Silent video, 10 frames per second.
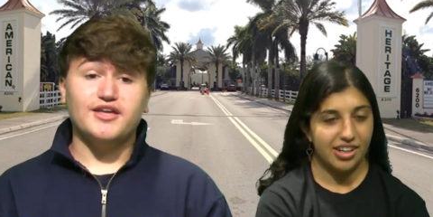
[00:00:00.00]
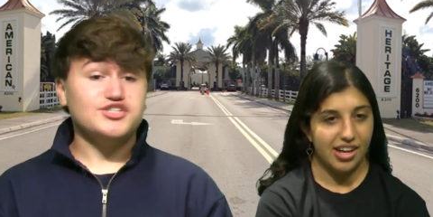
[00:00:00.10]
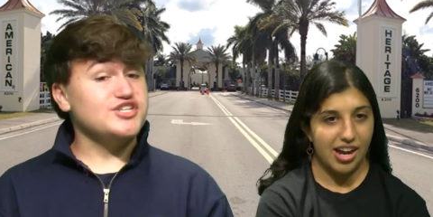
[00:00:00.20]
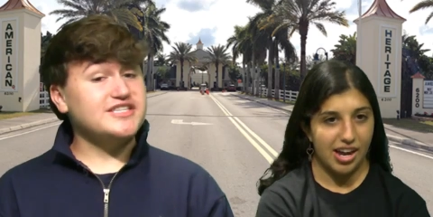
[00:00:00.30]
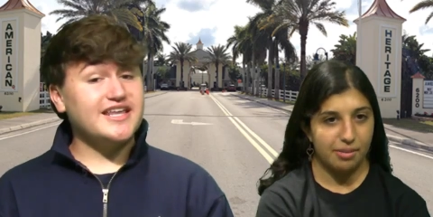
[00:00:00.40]

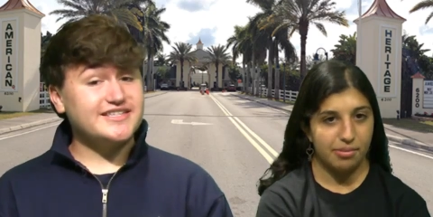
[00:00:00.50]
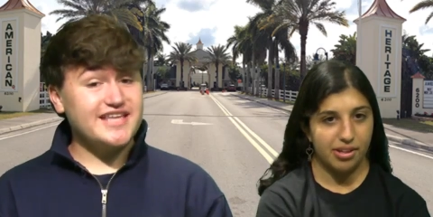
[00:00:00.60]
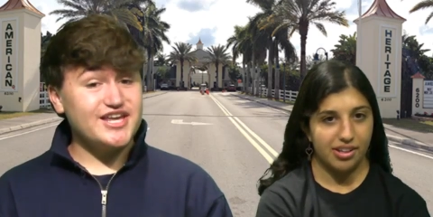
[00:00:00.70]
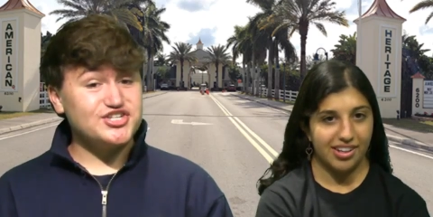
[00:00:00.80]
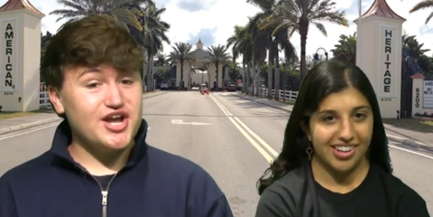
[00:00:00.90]
Speaker 1: She's
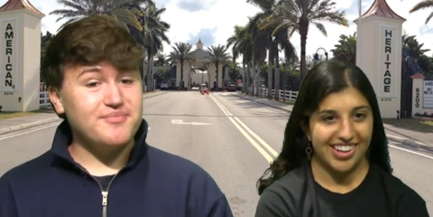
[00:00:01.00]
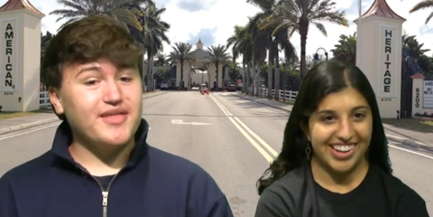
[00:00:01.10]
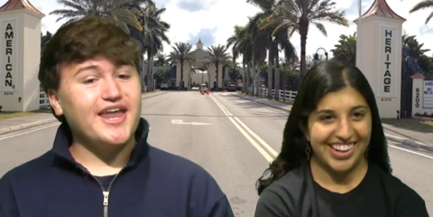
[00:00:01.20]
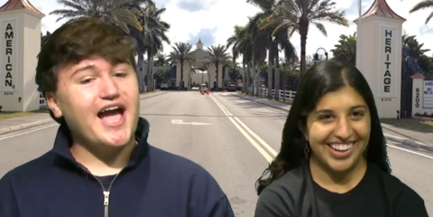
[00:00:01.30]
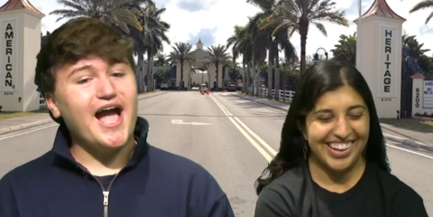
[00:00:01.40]

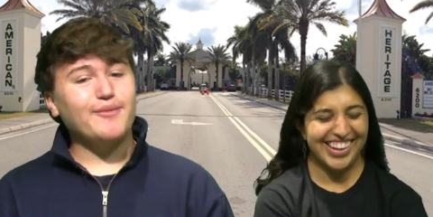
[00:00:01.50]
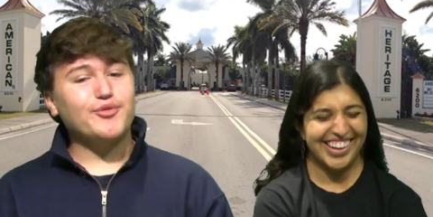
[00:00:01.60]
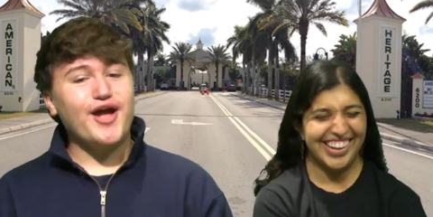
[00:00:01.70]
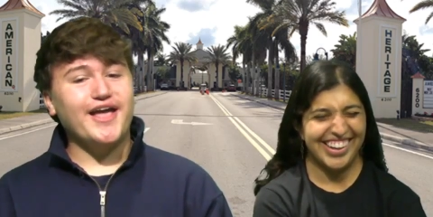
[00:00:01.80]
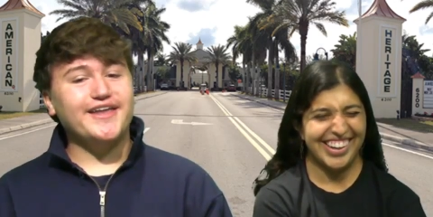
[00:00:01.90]
Anastasia, and
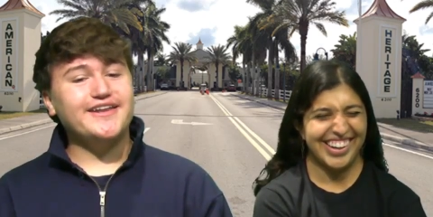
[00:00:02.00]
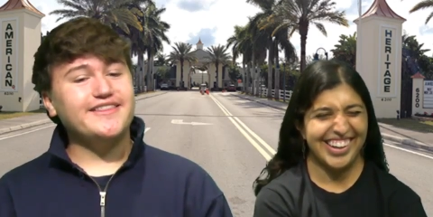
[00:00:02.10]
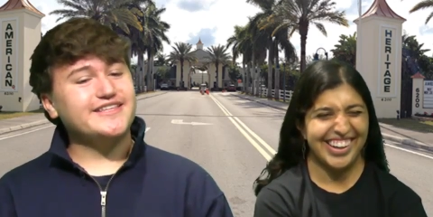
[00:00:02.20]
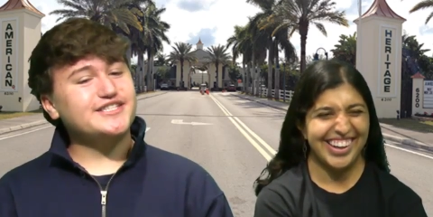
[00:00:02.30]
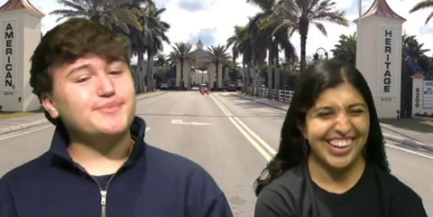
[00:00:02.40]
I'm
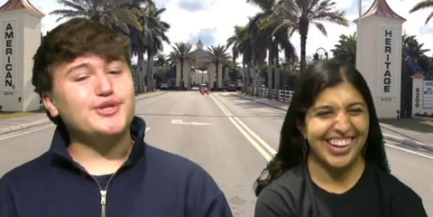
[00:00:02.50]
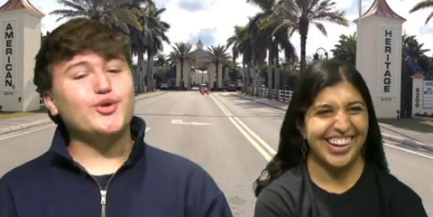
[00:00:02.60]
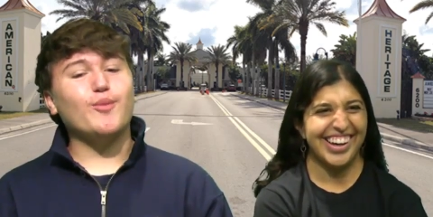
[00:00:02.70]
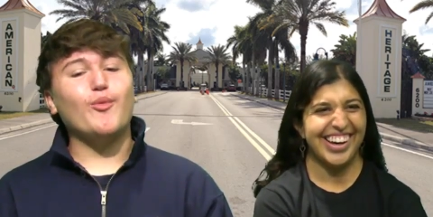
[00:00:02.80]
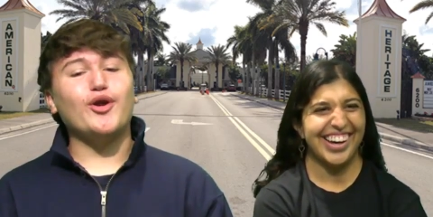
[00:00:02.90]
Ryan. This has
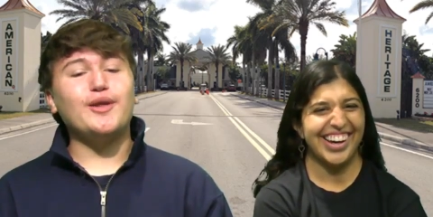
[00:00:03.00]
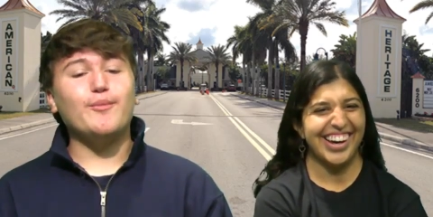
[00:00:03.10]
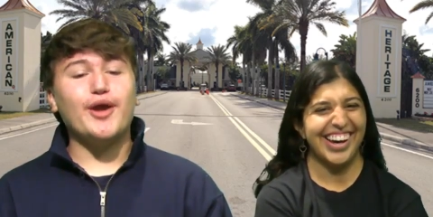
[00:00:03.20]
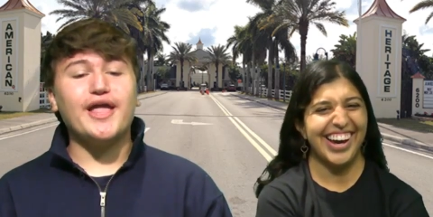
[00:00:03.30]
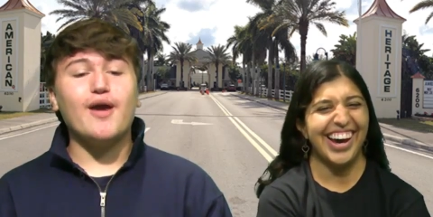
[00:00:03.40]
been your
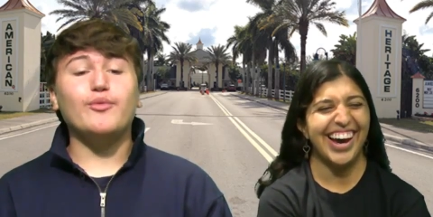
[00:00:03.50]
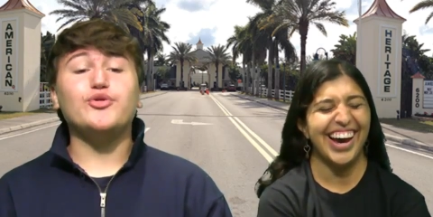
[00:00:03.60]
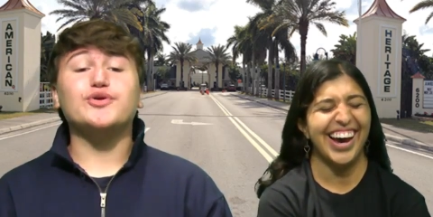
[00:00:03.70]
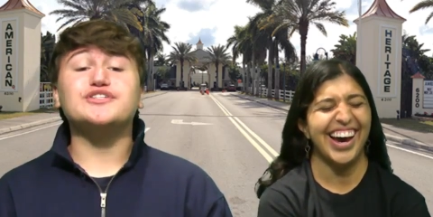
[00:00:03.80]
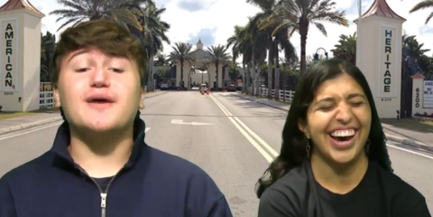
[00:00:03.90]
morning breakout
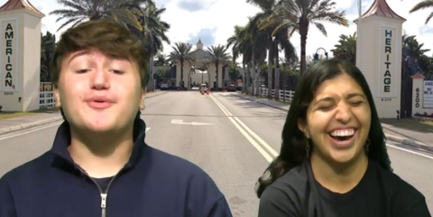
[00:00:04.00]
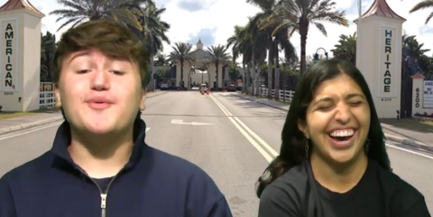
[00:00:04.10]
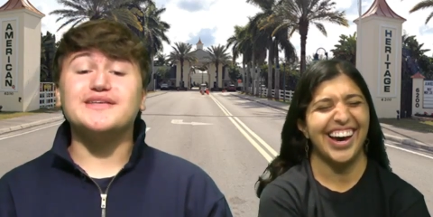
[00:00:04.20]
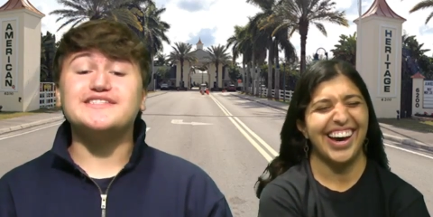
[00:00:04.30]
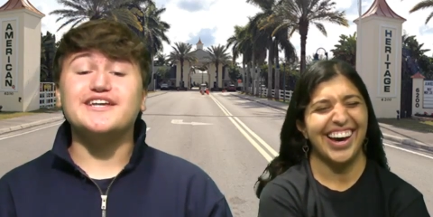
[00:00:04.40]
with your
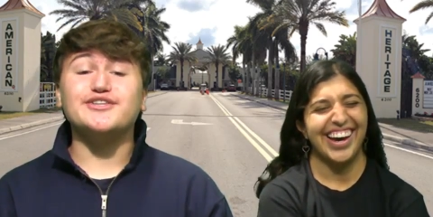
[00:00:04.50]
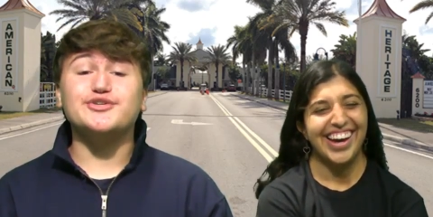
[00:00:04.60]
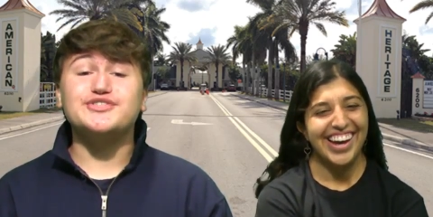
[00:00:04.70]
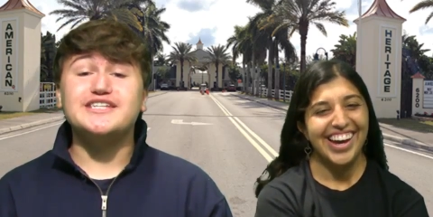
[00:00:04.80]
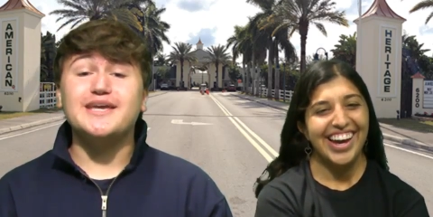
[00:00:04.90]
WSTL
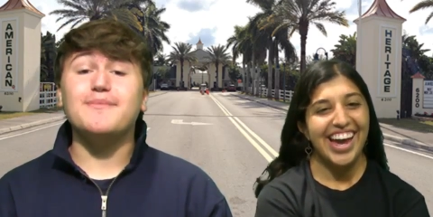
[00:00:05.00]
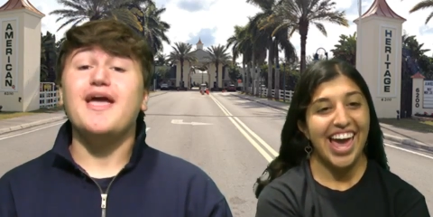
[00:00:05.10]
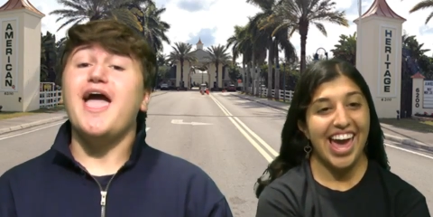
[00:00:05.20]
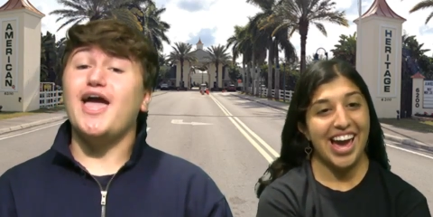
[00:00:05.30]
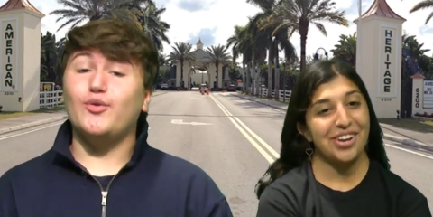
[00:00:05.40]
news
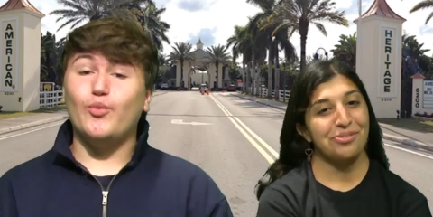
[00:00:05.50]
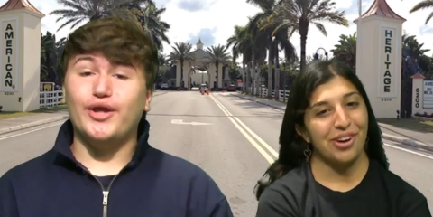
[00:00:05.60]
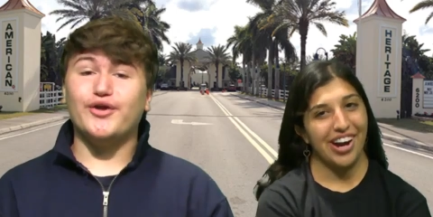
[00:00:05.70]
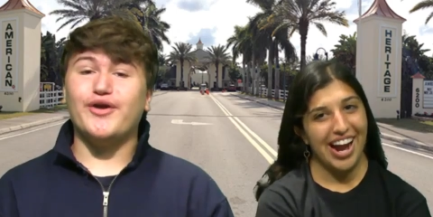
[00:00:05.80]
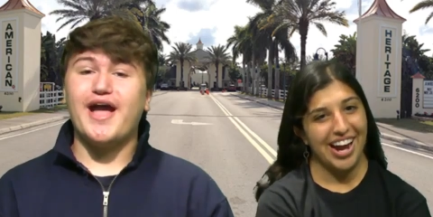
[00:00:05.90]
team. And, and
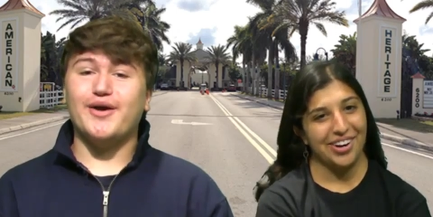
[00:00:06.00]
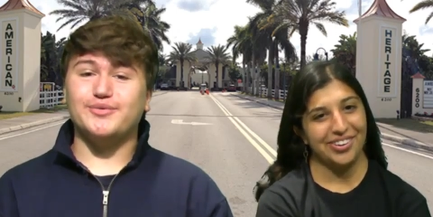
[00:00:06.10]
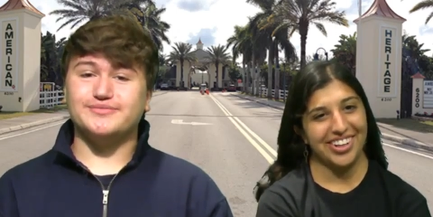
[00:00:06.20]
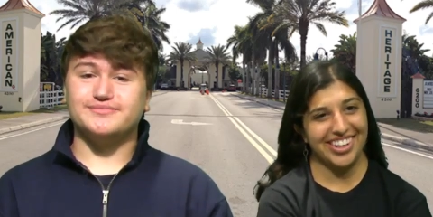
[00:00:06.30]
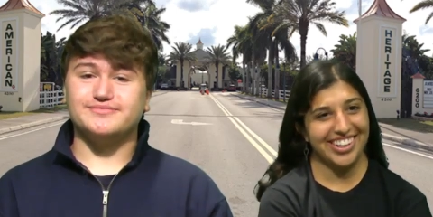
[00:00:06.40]
we're, we're,
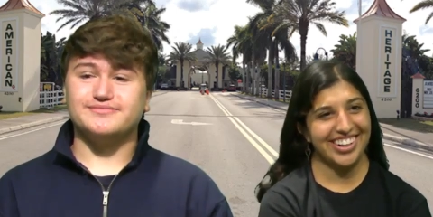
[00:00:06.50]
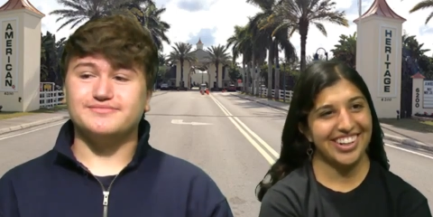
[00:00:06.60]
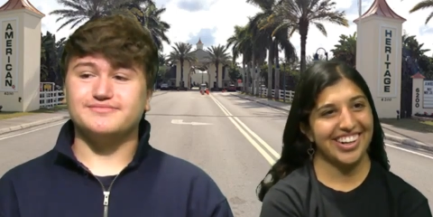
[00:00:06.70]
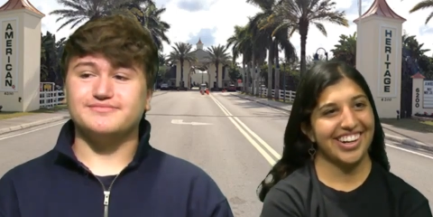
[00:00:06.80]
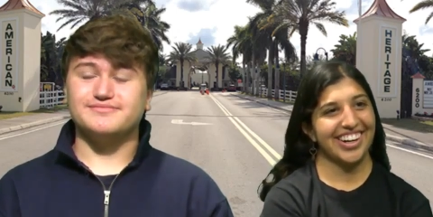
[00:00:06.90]
out.
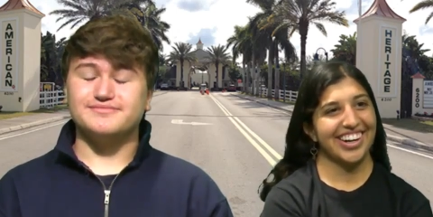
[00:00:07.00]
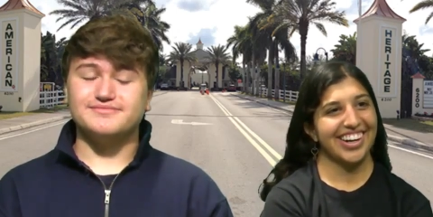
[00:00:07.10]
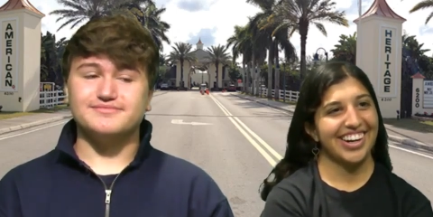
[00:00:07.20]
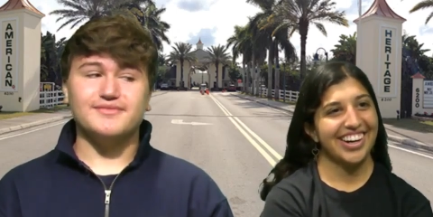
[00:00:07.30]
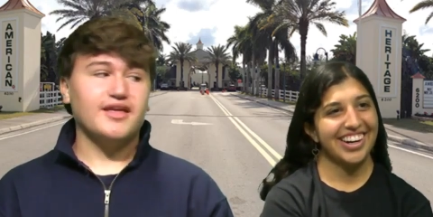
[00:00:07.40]

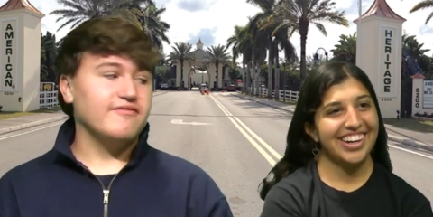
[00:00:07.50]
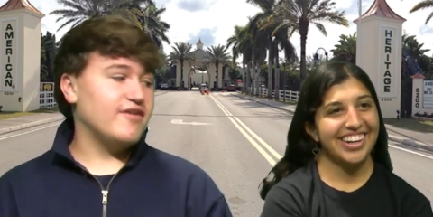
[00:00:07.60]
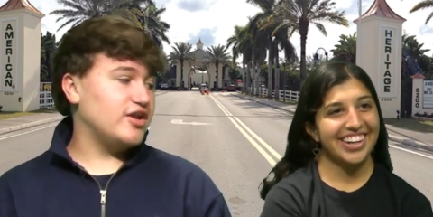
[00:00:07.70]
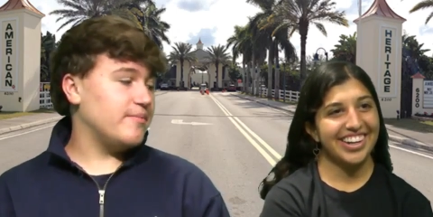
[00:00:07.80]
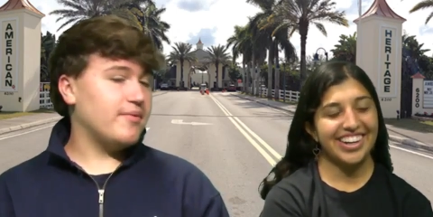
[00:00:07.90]

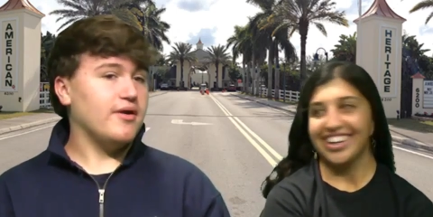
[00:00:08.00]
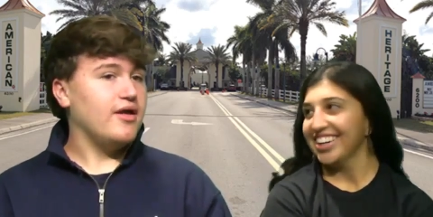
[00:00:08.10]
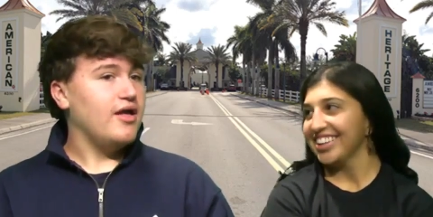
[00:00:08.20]
out. We got